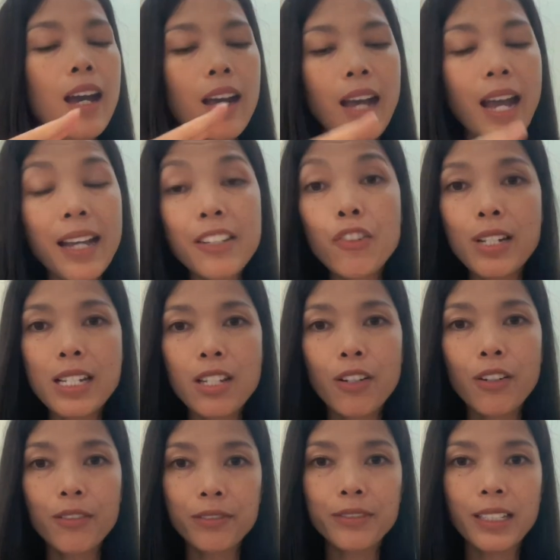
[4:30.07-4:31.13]
address
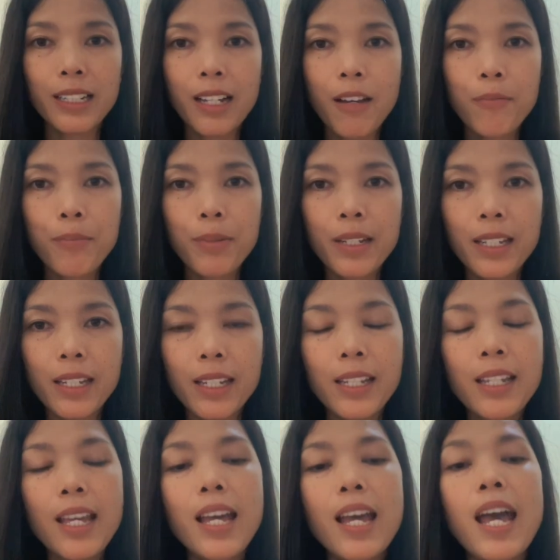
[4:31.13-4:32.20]
of that company.
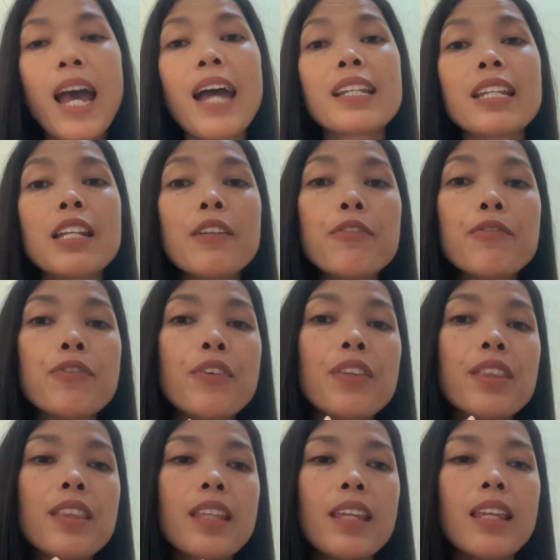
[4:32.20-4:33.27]
And if
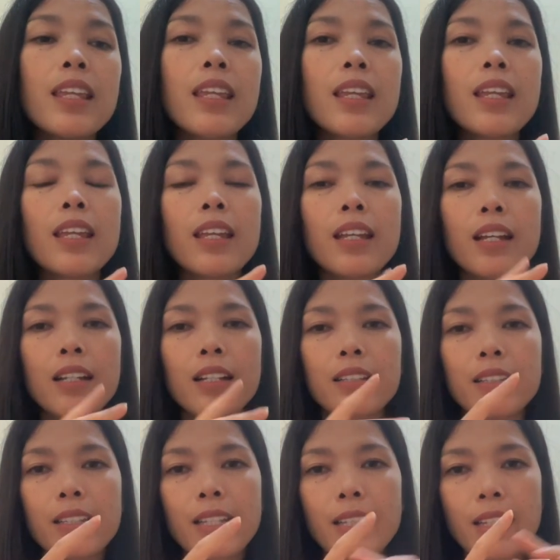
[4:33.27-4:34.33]
the
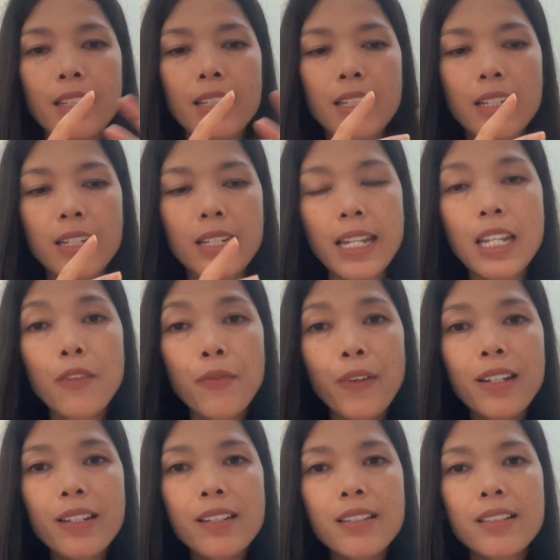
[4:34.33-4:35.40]

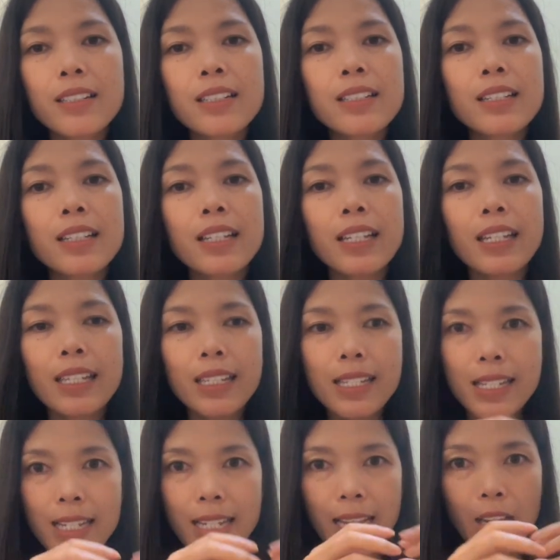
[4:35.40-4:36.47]
defendant
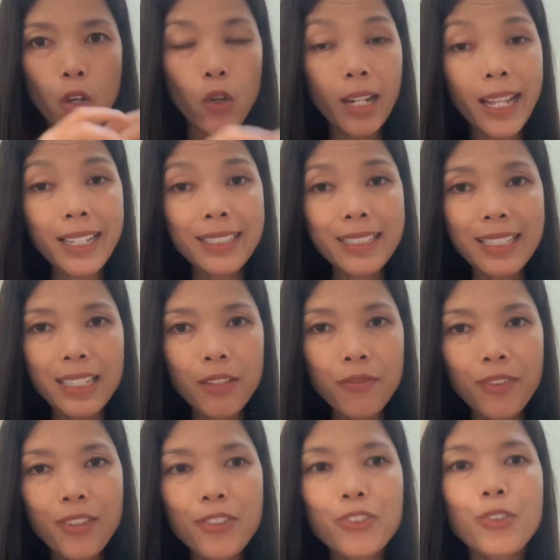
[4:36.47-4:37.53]
is a collective,
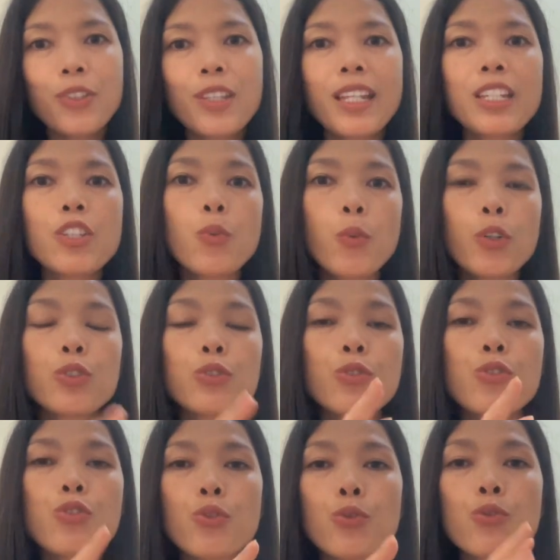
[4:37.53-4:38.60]
so then you want to
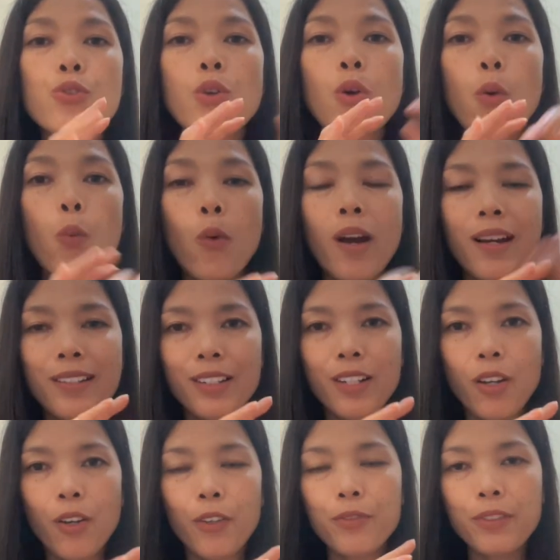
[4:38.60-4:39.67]
choose one
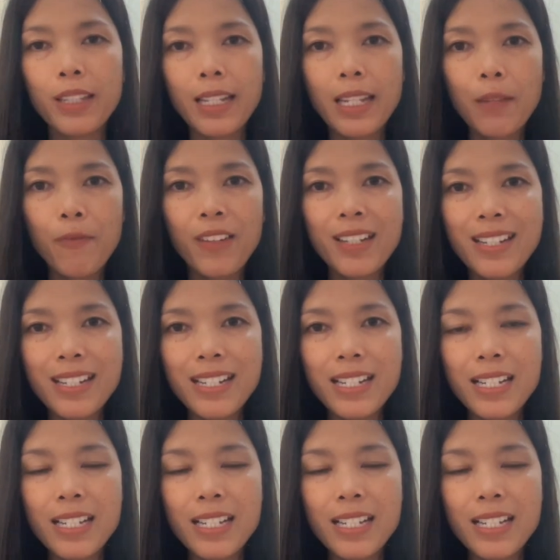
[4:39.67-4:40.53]
of the defendant